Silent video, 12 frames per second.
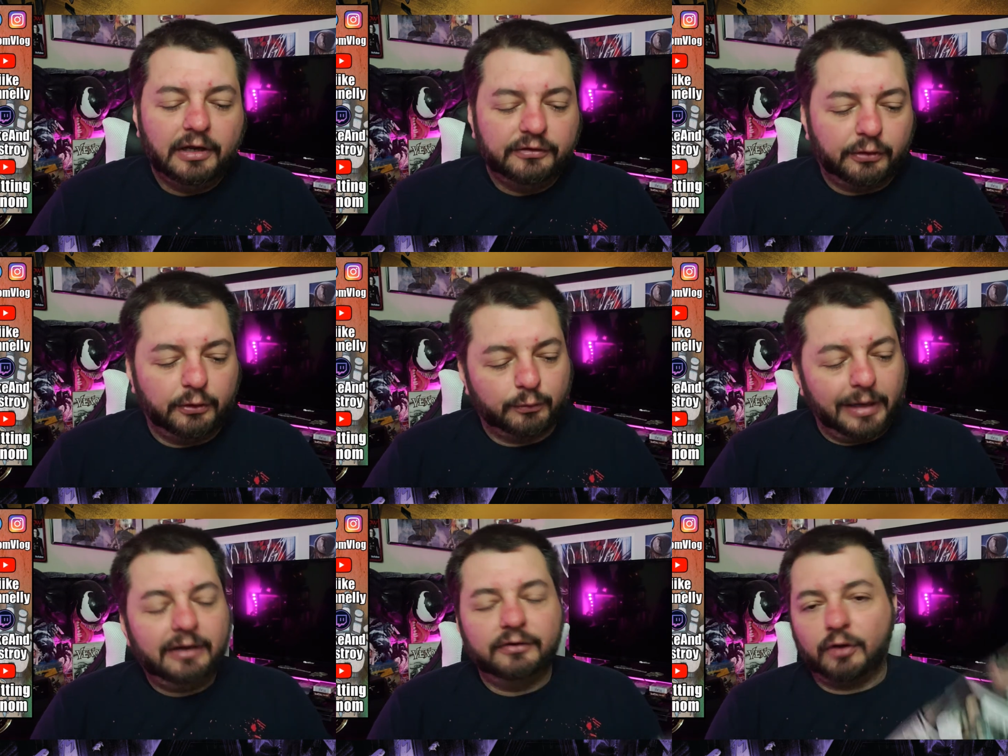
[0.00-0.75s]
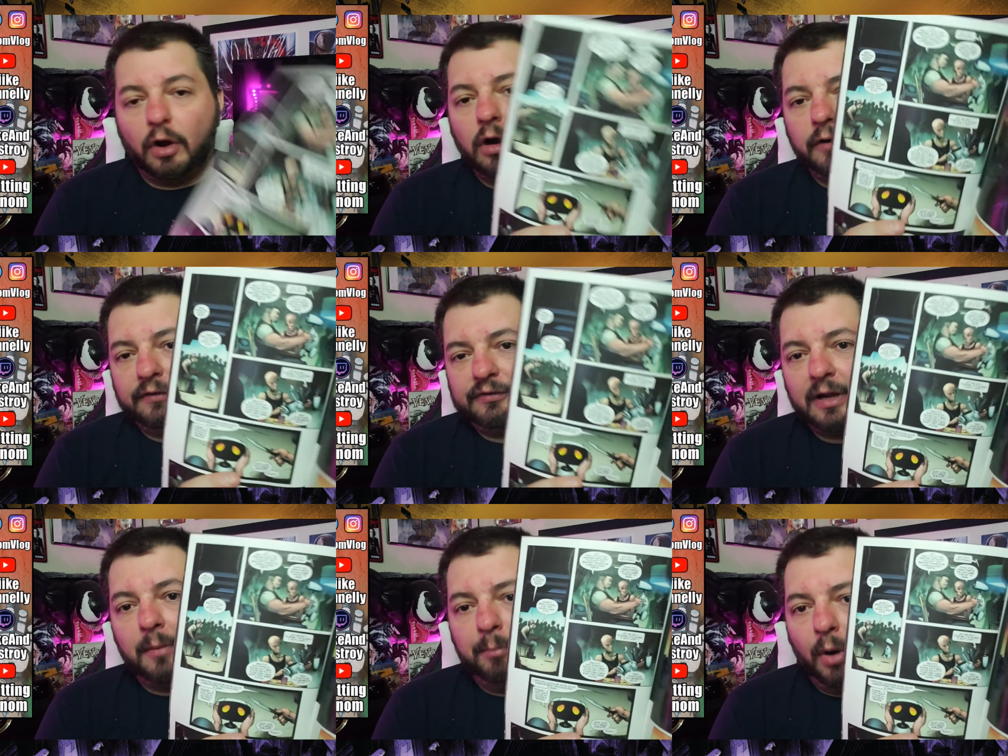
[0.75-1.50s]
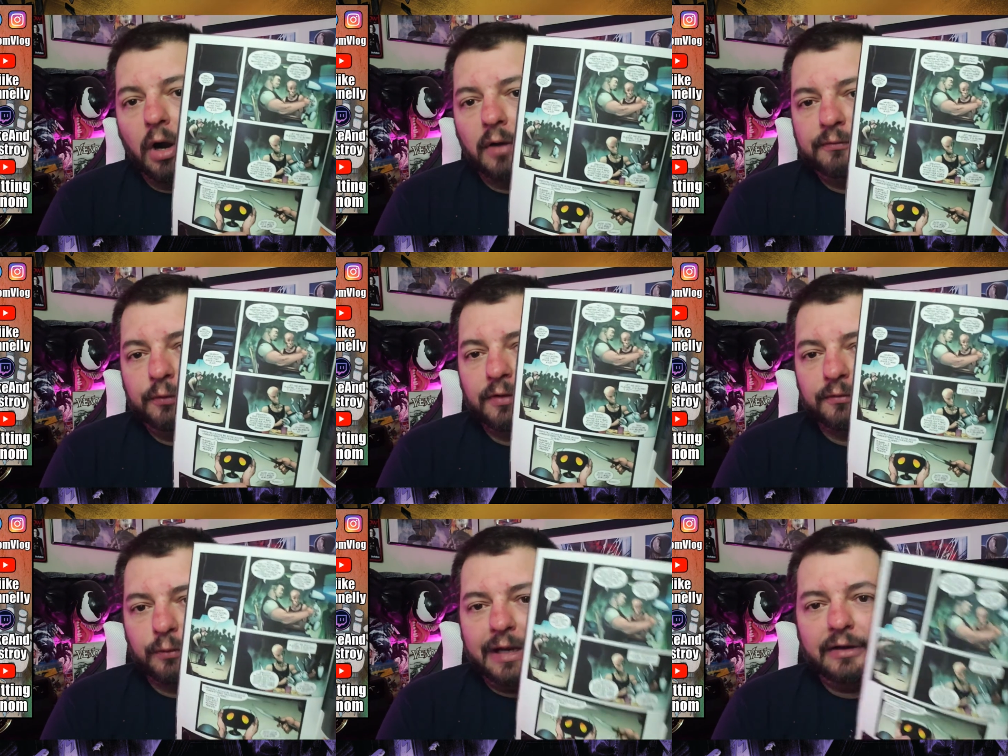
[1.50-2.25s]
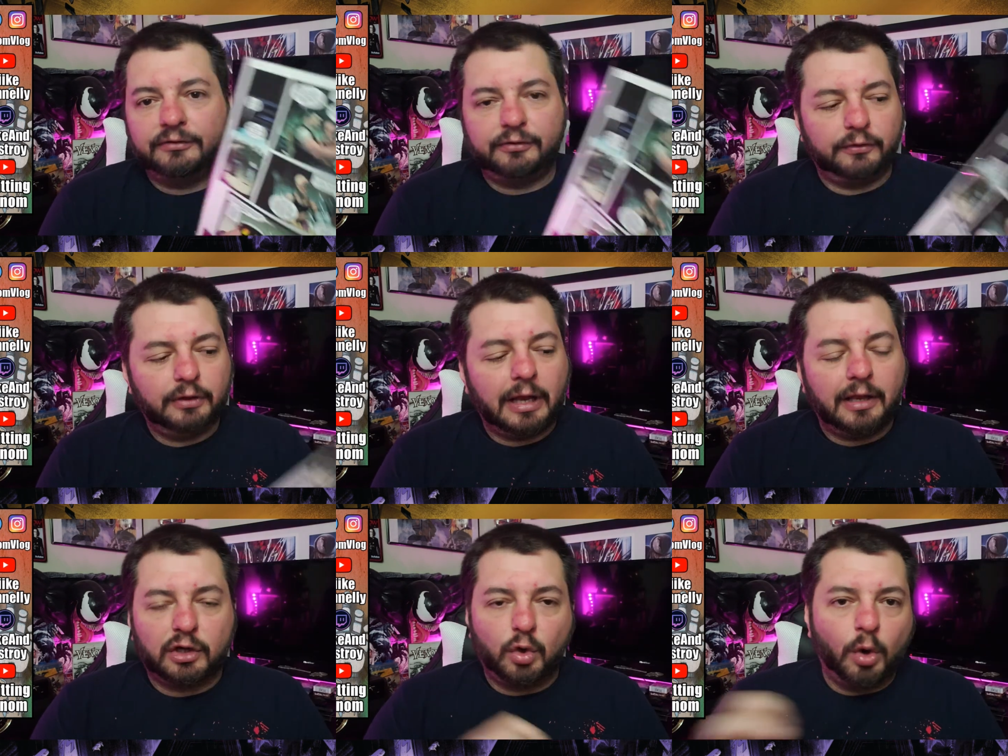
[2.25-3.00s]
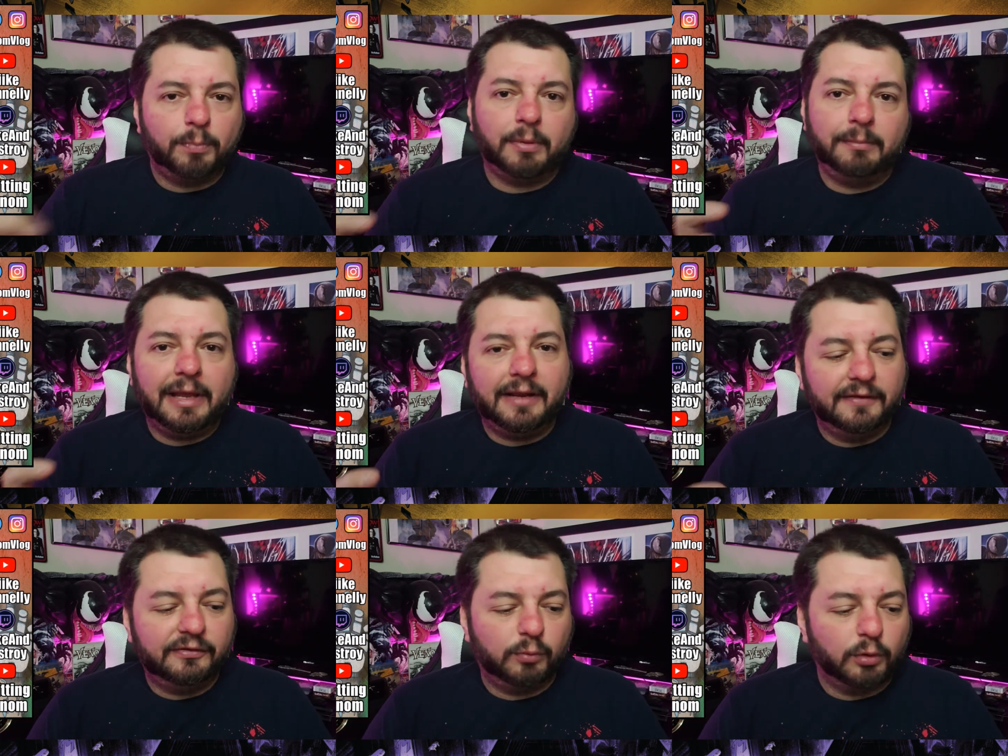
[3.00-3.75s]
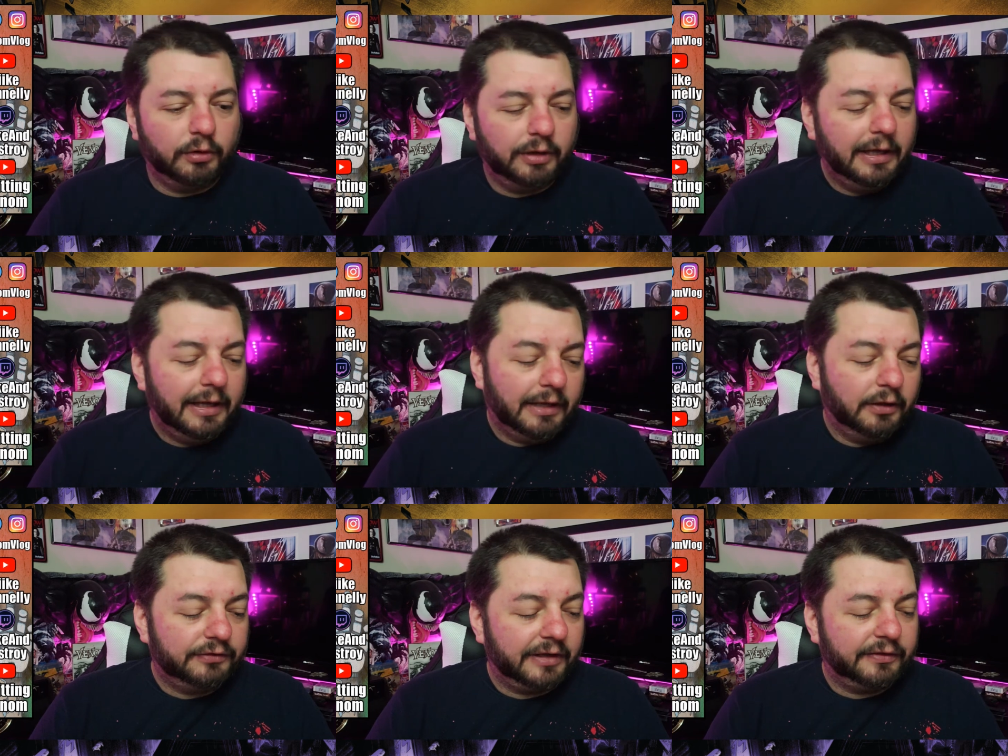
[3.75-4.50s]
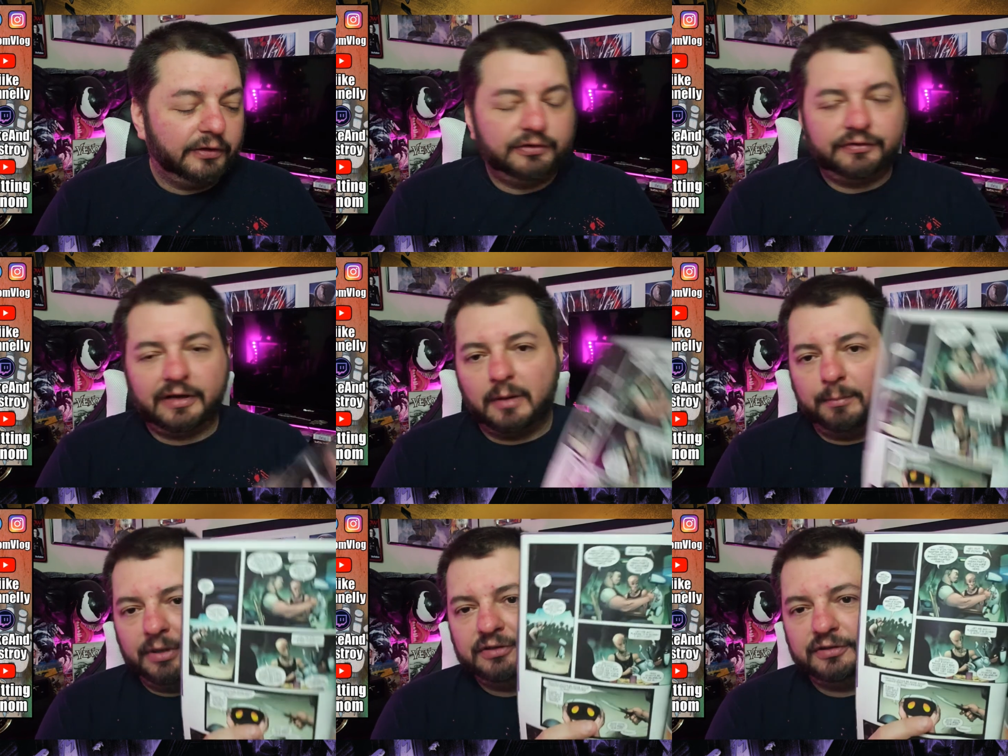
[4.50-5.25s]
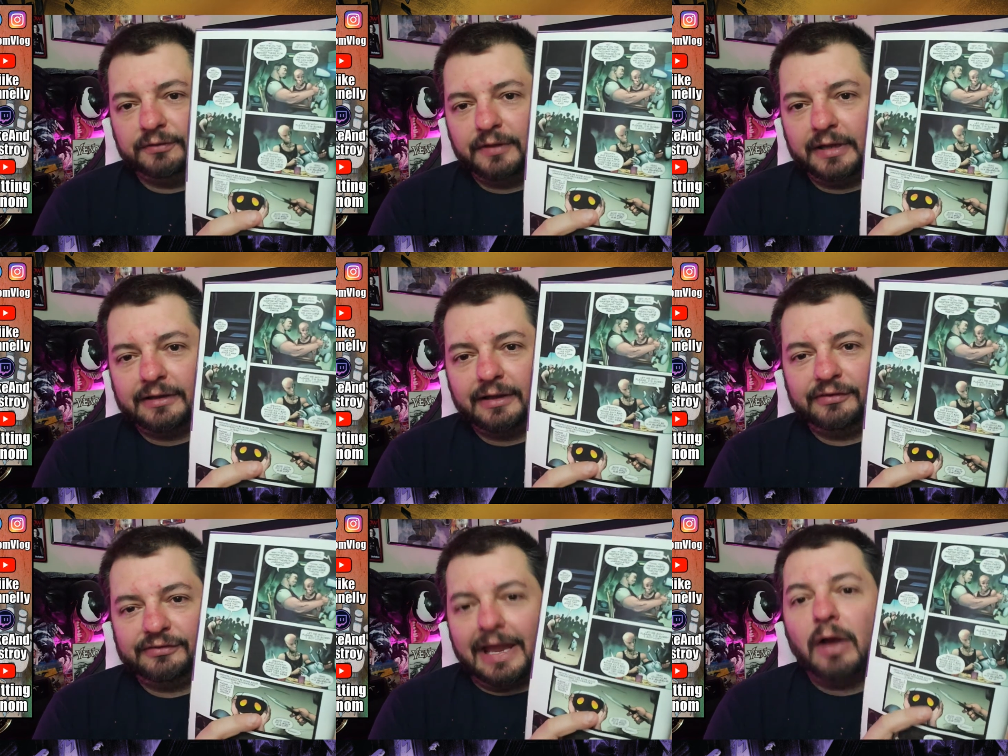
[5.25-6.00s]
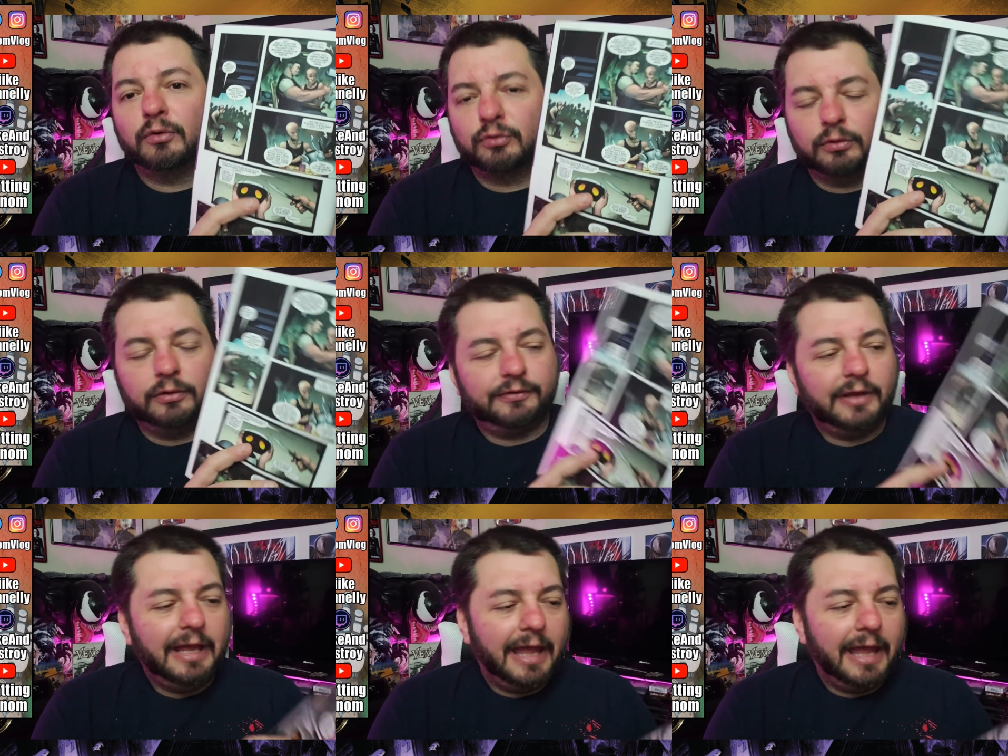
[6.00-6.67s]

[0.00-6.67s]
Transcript: So the Raiders are there's like a bar full of Raiders, so they're not like corporate men in this world. It looks like they're just like a bunch of like uh, scoundrels.